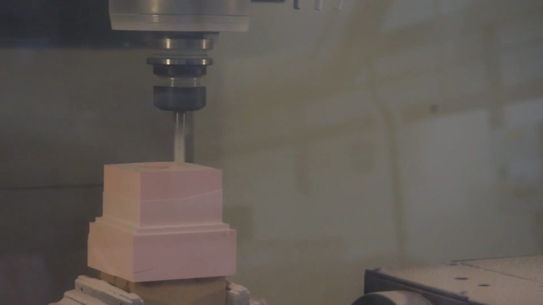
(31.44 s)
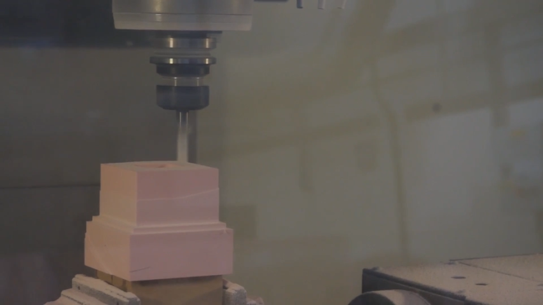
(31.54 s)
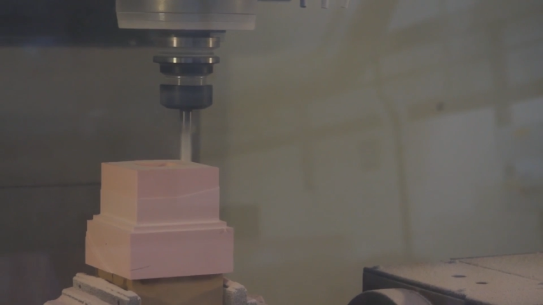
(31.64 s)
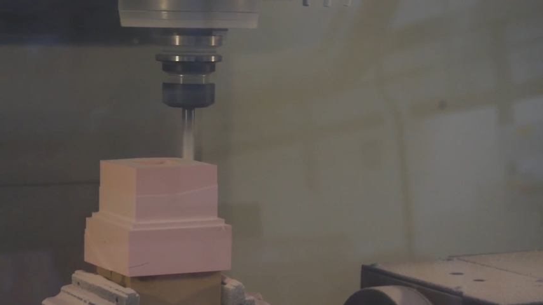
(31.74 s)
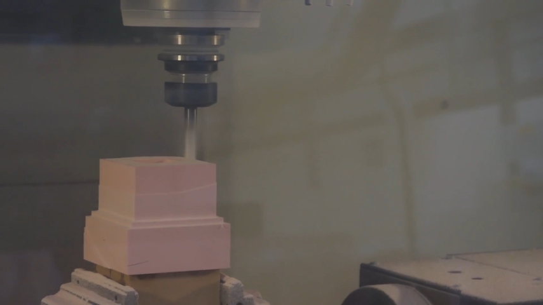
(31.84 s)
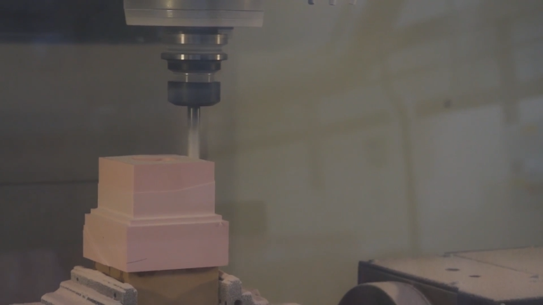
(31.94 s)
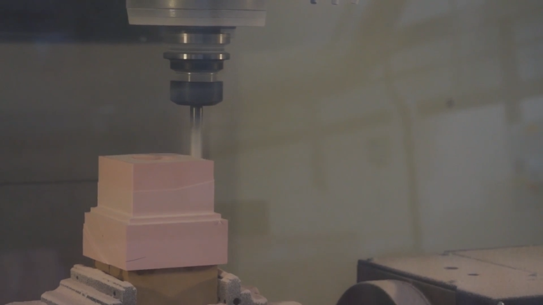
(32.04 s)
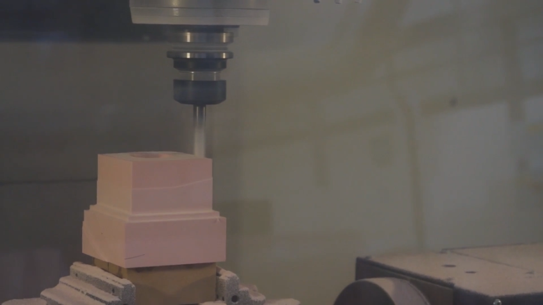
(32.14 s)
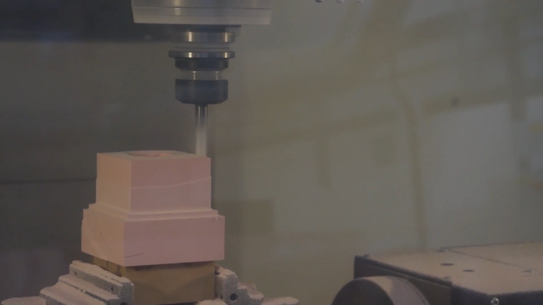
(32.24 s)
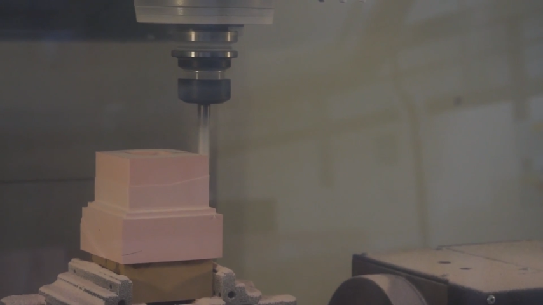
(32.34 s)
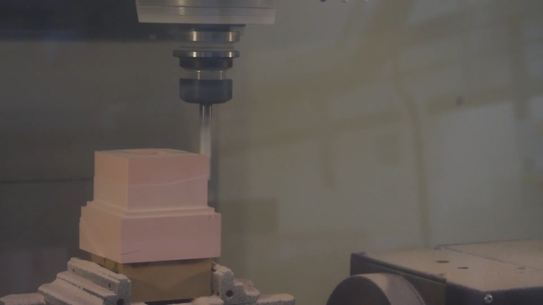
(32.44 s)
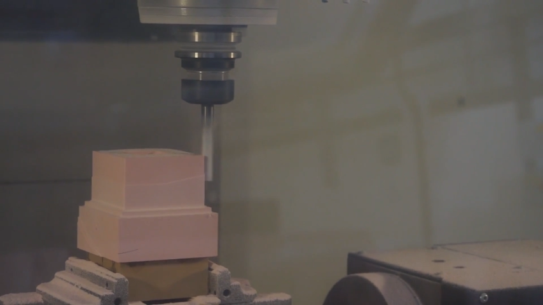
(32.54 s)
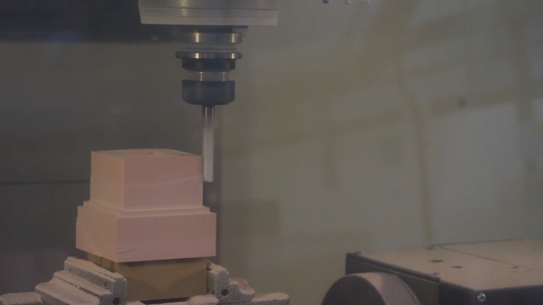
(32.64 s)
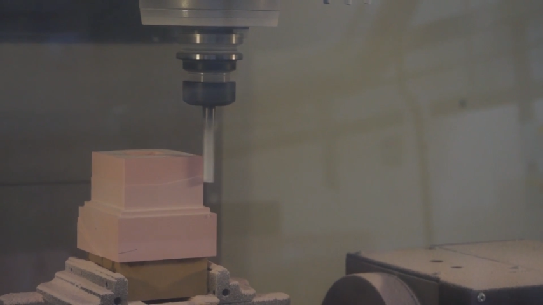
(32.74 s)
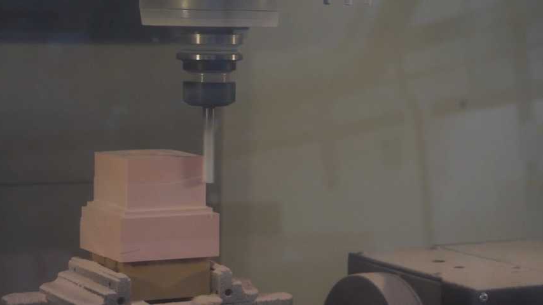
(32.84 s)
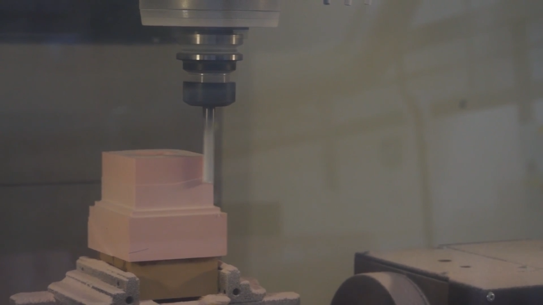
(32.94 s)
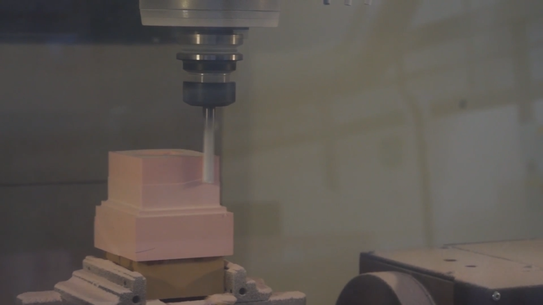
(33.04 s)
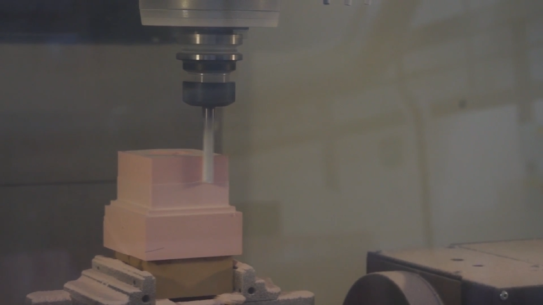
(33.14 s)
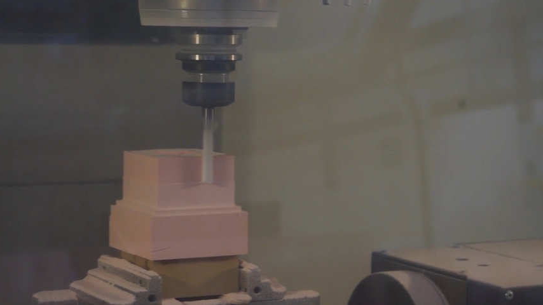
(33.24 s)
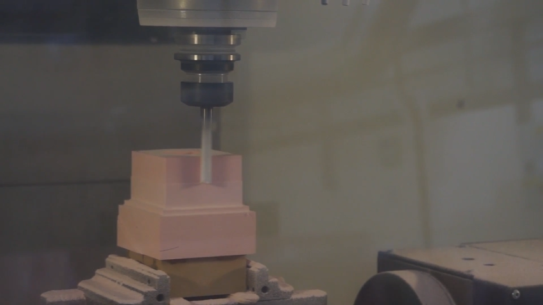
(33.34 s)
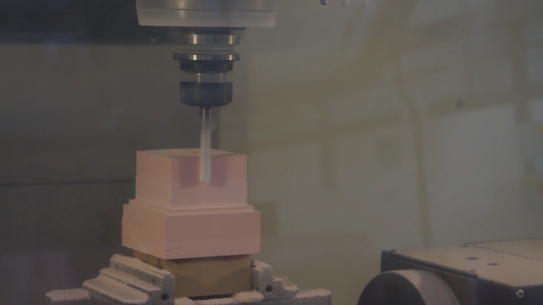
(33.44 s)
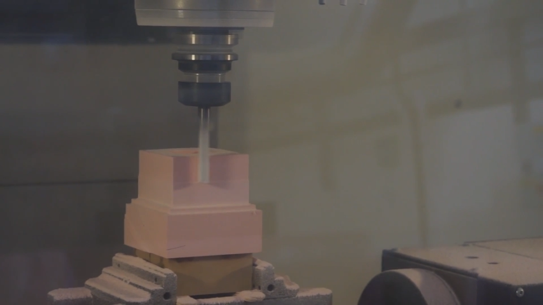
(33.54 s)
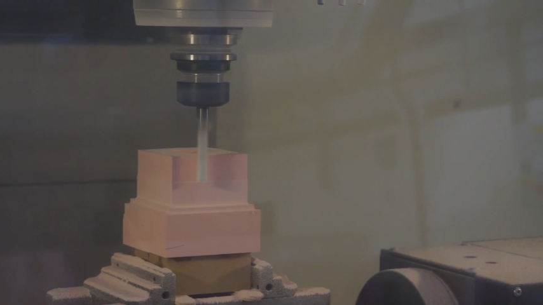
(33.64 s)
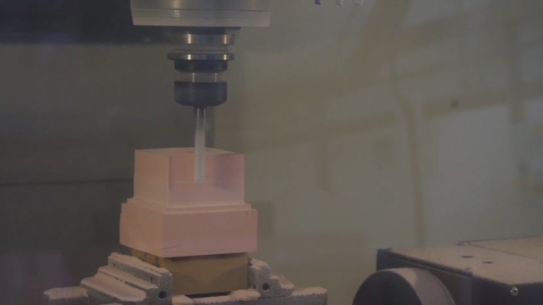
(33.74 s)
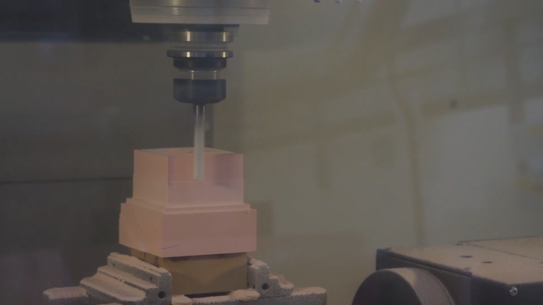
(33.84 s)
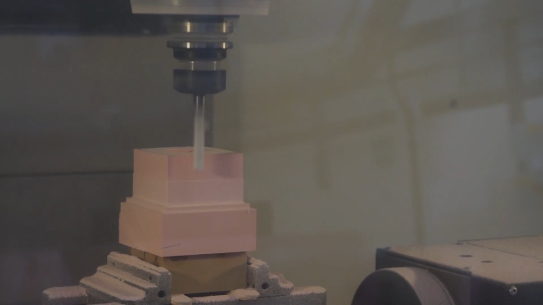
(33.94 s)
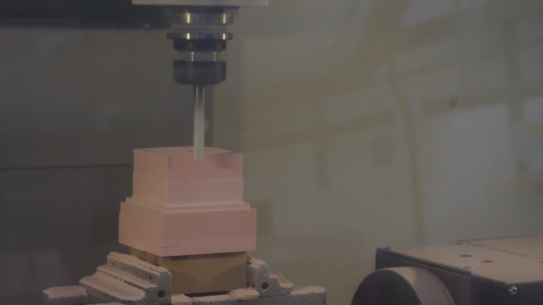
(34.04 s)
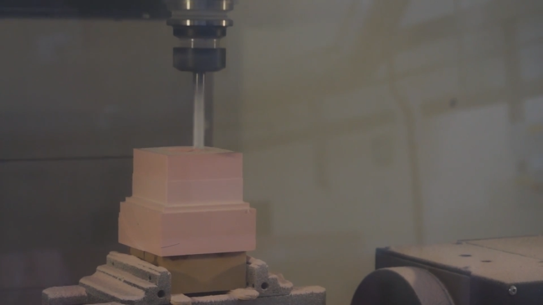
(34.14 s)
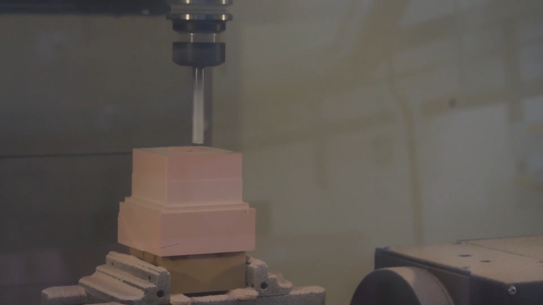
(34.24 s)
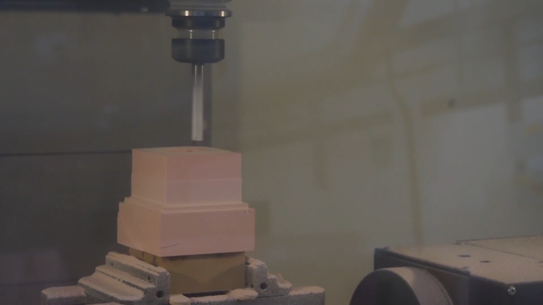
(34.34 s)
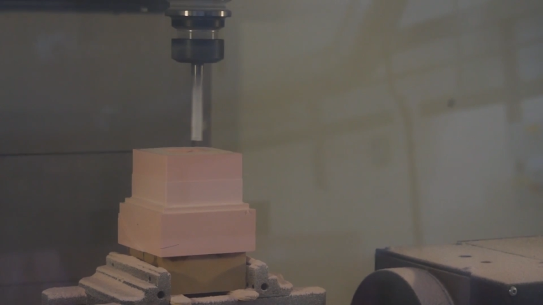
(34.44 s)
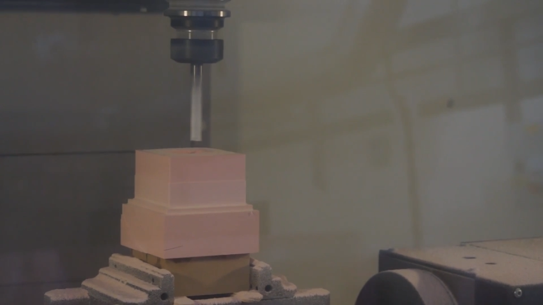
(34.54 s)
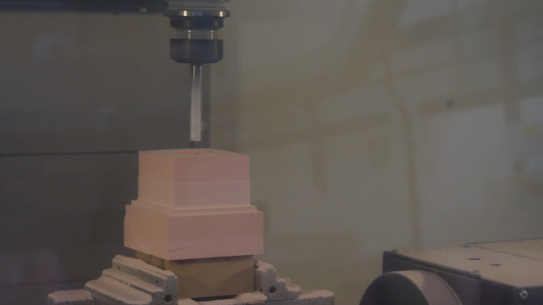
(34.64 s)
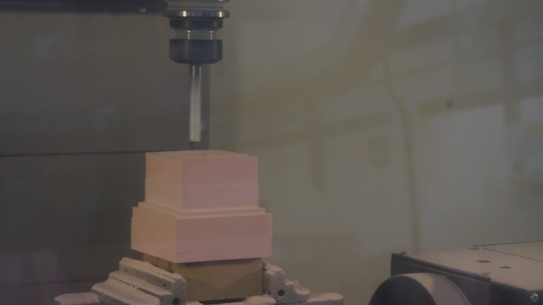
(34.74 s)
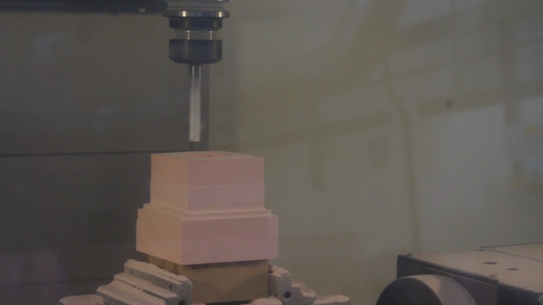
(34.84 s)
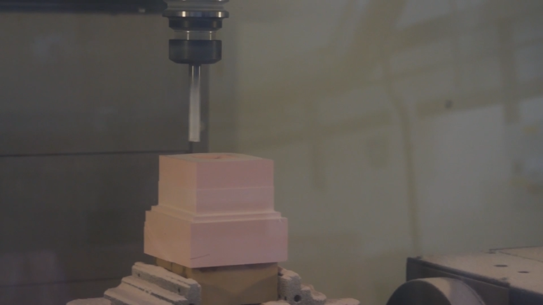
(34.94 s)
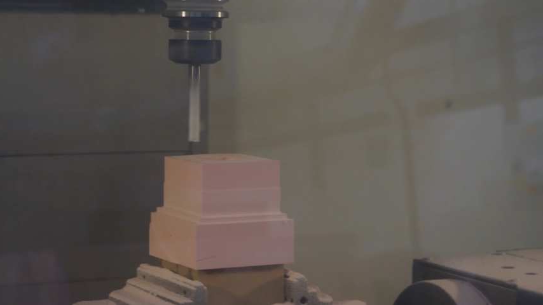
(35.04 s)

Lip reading: [unreadable: no face in view]